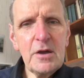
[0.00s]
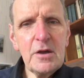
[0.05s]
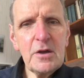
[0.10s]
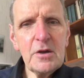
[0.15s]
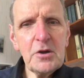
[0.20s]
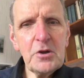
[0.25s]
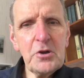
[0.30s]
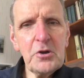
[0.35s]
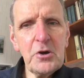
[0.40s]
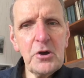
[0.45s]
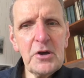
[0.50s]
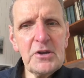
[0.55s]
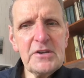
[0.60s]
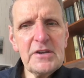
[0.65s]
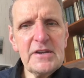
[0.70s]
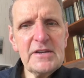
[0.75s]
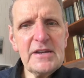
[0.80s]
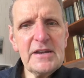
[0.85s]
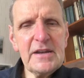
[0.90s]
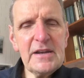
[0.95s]
God
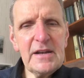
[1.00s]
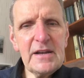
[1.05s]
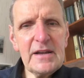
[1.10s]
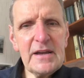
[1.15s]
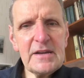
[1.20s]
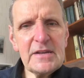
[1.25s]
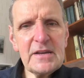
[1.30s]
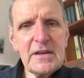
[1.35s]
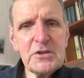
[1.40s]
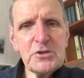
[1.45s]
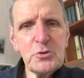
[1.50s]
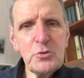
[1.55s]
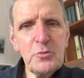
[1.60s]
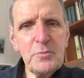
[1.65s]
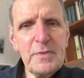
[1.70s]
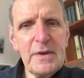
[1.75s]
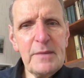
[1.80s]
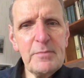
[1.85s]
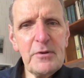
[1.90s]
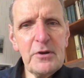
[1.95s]
didn't let his own
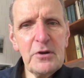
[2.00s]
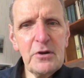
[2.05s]
people